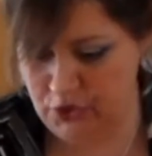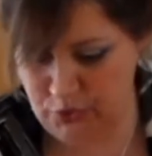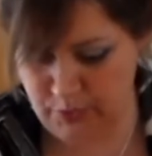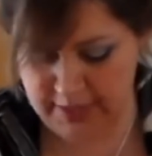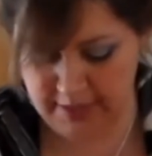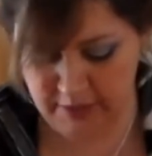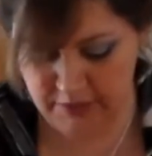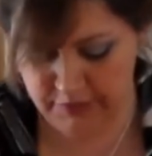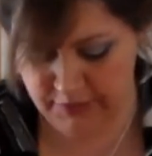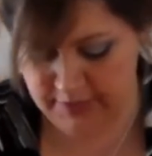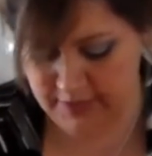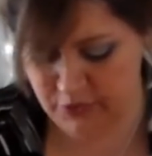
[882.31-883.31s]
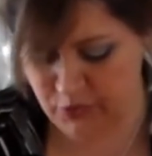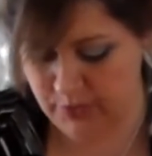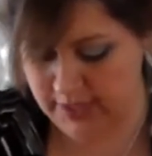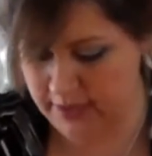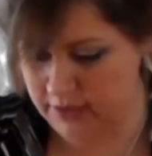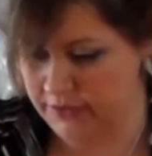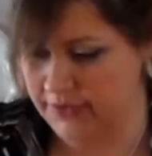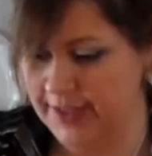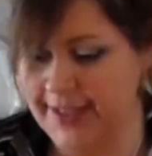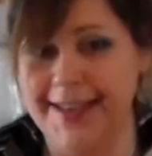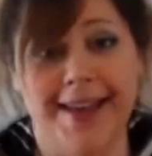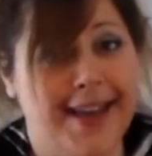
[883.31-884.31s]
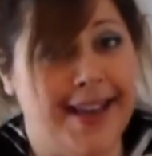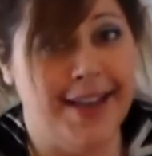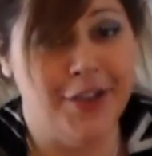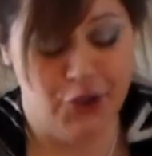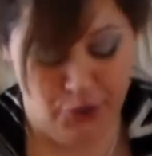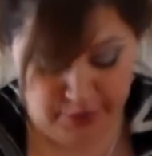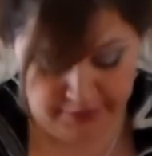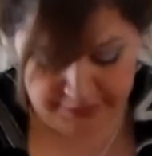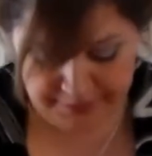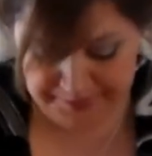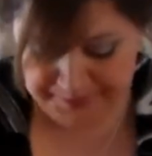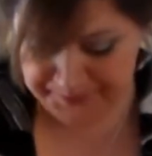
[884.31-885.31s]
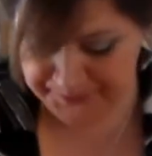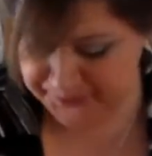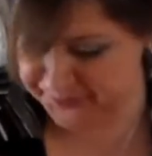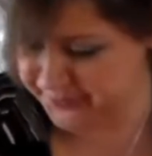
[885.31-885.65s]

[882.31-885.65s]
12. I got 2 of them.